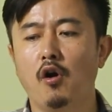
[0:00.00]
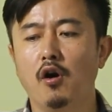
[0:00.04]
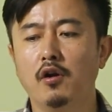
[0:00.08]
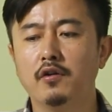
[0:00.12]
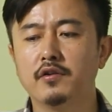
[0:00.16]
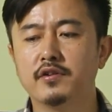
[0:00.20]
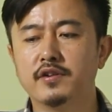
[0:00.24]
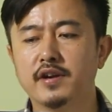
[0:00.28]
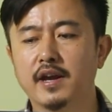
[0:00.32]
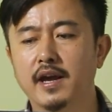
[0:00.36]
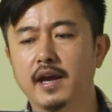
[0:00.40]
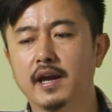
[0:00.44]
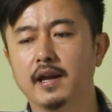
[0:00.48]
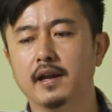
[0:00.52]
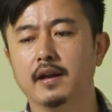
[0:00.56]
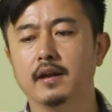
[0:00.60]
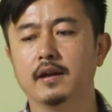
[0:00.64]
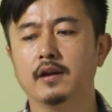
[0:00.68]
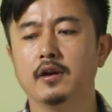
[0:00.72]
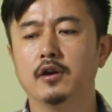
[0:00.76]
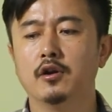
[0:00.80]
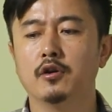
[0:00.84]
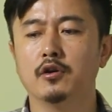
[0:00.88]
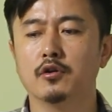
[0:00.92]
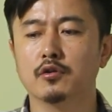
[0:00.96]

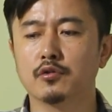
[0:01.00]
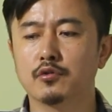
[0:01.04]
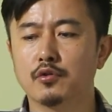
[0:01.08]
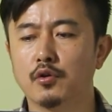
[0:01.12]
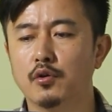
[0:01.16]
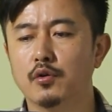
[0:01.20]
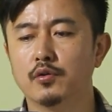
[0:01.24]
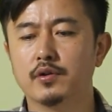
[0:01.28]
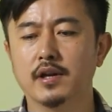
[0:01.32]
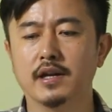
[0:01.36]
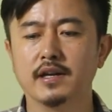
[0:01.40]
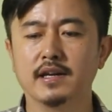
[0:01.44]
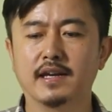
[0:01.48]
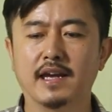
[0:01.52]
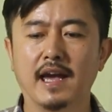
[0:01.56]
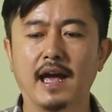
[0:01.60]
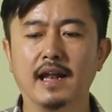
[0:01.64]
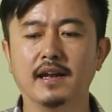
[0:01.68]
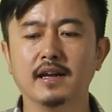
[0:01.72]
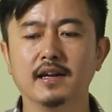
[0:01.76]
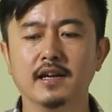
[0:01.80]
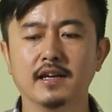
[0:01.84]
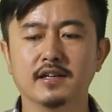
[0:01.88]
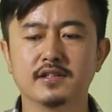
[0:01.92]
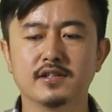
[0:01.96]
rail, road and
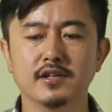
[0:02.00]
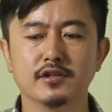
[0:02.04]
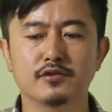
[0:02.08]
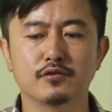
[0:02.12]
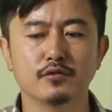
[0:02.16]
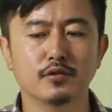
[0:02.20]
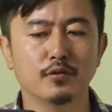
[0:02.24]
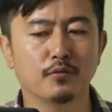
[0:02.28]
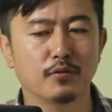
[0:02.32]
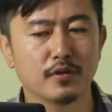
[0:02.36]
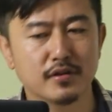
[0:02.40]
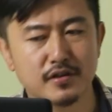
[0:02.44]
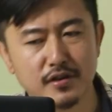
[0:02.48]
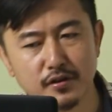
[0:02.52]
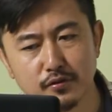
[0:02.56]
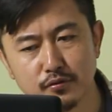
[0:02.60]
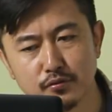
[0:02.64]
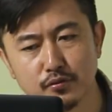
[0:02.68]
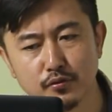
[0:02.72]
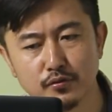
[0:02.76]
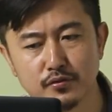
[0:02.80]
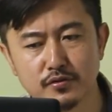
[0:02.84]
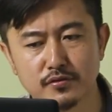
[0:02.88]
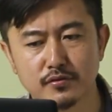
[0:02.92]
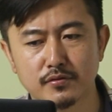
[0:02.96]
canal access to the western
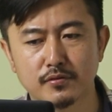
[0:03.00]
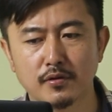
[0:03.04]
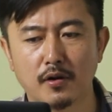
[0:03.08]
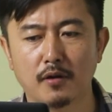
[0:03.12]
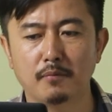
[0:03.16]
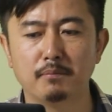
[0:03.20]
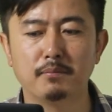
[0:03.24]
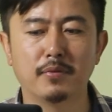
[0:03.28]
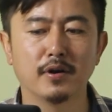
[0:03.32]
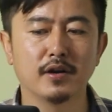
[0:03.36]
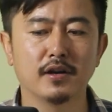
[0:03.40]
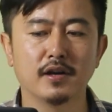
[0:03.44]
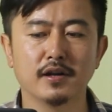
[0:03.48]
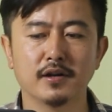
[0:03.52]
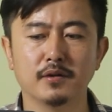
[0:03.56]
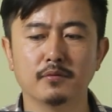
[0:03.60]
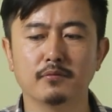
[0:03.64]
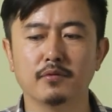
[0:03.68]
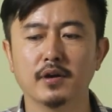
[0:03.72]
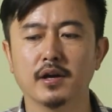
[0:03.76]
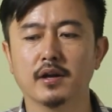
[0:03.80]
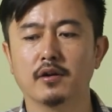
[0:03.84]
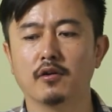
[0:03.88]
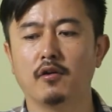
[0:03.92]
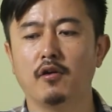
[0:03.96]
zones of Berlin
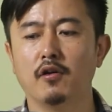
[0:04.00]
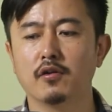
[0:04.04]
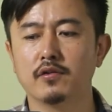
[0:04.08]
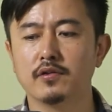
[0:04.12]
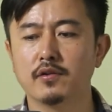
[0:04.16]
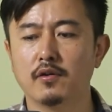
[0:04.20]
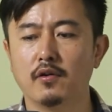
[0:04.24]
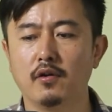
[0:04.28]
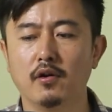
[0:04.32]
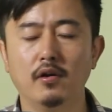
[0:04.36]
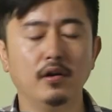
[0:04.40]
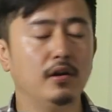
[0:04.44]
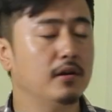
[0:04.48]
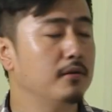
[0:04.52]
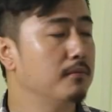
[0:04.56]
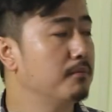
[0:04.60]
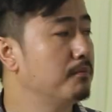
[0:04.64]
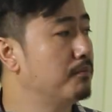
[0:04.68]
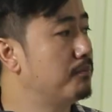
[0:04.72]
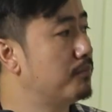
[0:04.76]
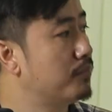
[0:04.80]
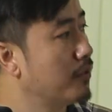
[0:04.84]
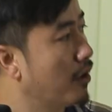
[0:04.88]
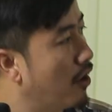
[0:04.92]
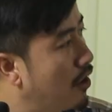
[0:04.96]
were all
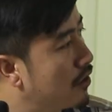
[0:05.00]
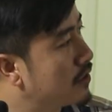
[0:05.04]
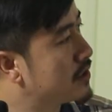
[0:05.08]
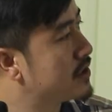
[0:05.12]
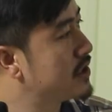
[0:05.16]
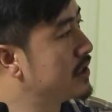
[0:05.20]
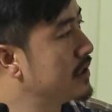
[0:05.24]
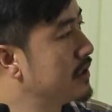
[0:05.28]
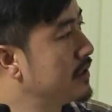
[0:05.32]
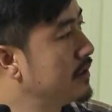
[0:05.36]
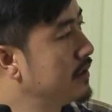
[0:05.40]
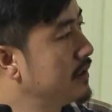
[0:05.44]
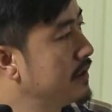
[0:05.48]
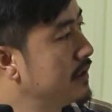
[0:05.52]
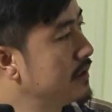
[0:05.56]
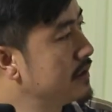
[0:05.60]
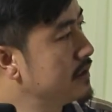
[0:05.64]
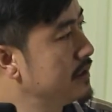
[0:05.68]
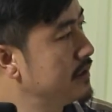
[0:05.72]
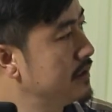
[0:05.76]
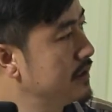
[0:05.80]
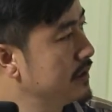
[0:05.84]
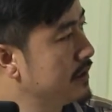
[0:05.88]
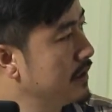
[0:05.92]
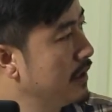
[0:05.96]
blocked,
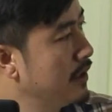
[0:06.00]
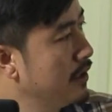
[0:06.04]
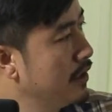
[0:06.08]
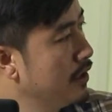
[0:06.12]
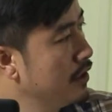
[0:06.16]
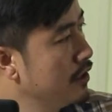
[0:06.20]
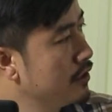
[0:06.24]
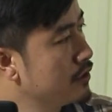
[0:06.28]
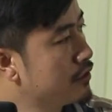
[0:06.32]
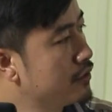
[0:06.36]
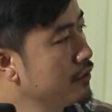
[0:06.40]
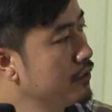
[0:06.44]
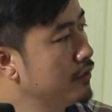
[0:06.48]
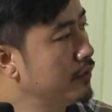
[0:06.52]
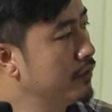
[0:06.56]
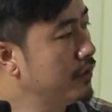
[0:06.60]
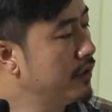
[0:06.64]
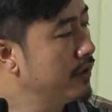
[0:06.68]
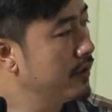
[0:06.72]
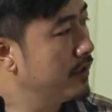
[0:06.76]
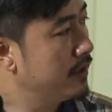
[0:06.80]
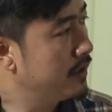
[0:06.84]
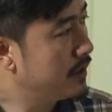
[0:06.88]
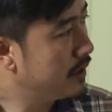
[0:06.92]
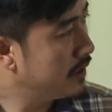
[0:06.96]
isn't it?
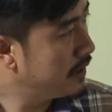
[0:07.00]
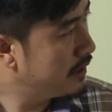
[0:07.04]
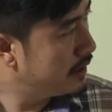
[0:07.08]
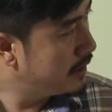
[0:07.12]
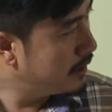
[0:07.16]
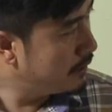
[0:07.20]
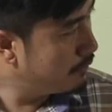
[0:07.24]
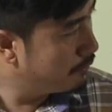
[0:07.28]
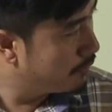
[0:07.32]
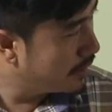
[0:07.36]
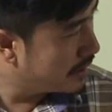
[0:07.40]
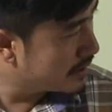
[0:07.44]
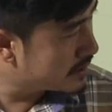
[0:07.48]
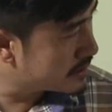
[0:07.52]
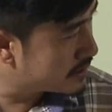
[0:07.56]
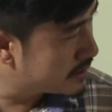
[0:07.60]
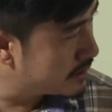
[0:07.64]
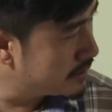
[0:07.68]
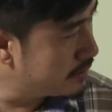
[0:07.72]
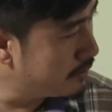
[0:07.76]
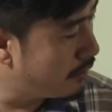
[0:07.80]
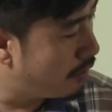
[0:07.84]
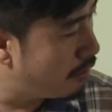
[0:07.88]
So in the western